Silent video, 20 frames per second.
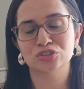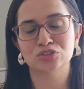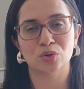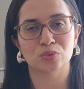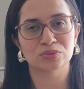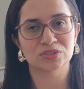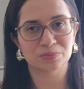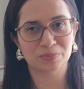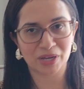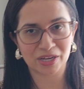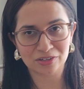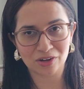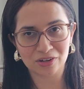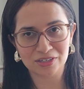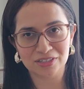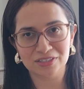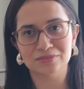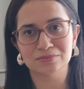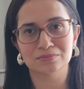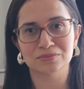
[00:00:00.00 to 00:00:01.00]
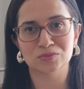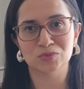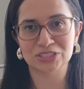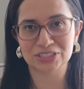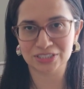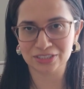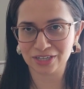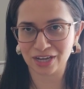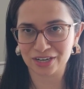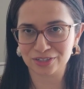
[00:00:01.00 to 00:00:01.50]
Don't depend on it. We
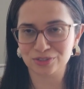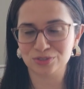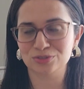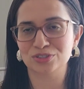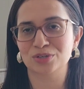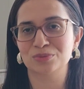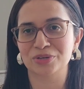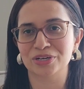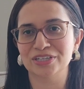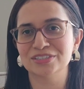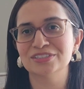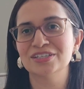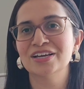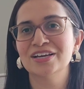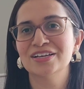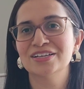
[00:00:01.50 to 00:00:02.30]
still got to use our brain.